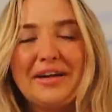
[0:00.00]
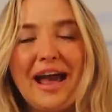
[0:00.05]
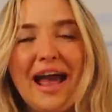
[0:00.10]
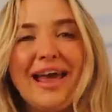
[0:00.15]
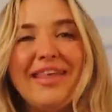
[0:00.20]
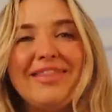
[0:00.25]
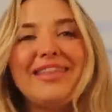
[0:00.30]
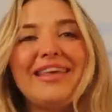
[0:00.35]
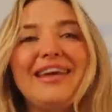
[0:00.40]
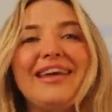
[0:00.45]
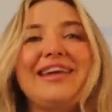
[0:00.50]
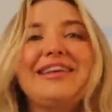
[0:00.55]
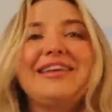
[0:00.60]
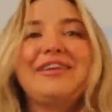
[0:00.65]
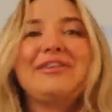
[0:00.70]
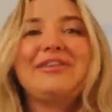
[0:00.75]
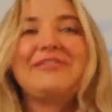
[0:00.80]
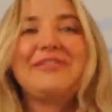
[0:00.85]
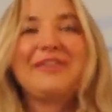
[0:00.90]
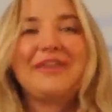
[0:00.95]
And
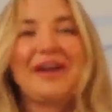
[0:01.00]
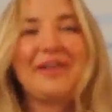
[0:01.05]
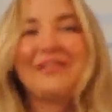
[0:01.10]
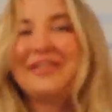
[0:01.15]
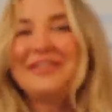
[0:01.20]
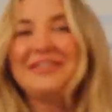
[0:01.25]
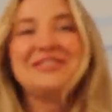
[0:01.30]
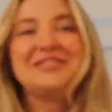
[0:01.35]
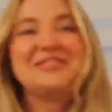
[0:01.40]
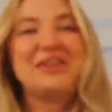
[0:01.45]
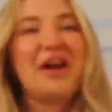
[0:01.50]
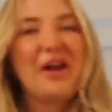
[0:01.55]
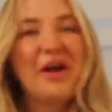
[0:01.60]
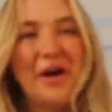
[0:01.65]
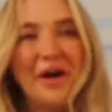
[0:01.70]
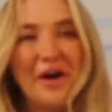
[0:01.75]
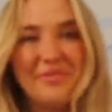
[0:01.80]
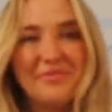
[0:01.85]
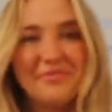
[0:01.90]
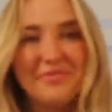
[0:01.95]
then we're coming straight
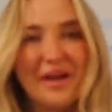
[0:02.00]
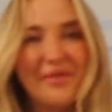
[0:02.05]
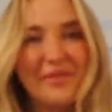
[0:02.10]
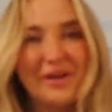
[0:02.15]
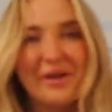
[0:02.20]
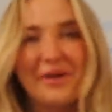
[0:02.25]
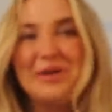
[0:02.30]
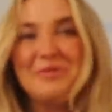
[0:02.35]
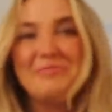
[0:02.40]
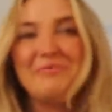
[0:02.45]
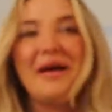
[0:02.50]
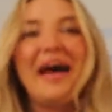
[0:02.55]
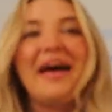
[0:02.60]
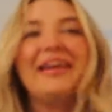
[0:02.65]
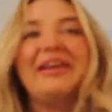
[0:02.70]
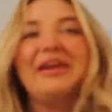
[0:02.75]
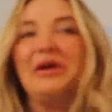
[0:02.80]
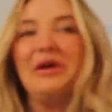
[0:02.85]
home and we're going to bed